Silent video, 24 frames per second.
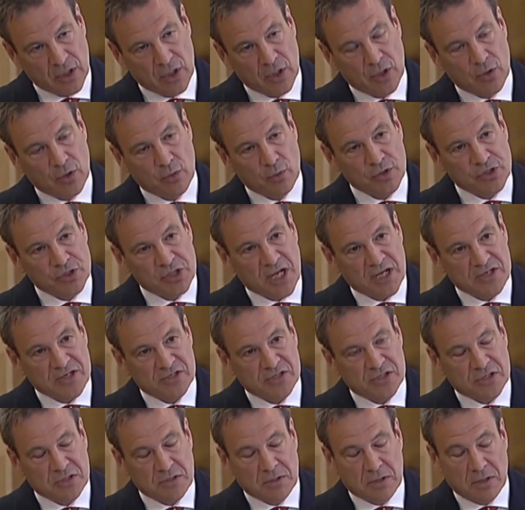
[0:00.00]
which has
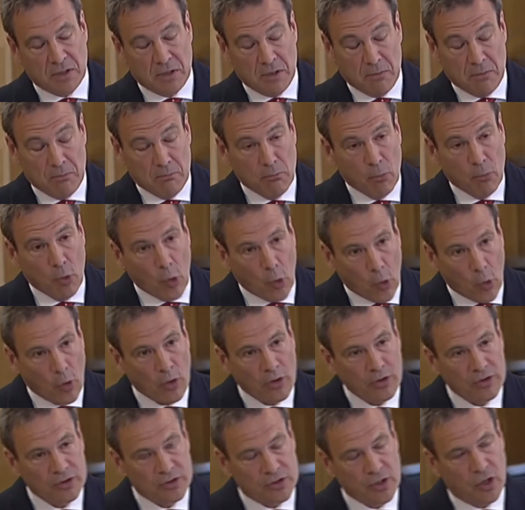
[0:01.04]
more
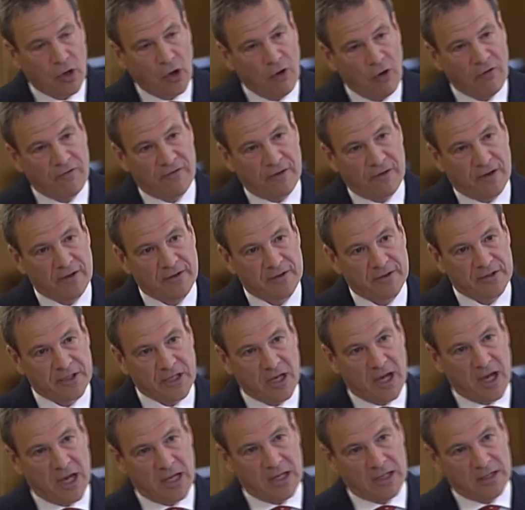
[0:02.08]
to offer the
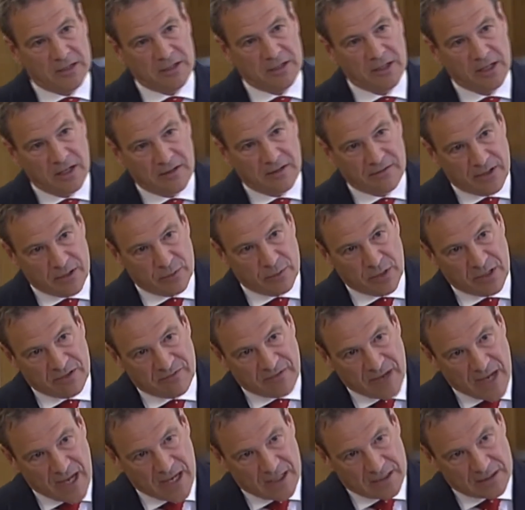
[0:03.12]
island than we have
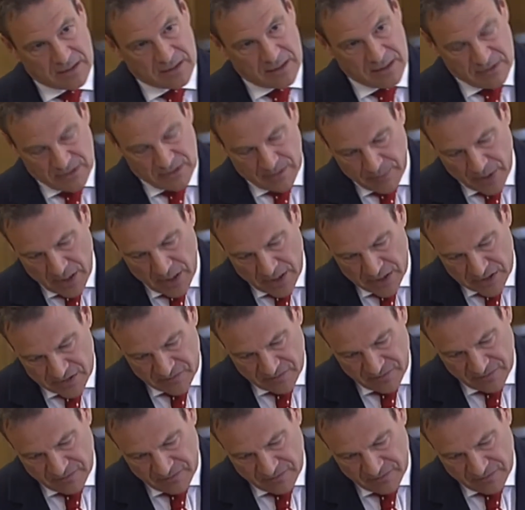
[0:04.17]
had in the past 50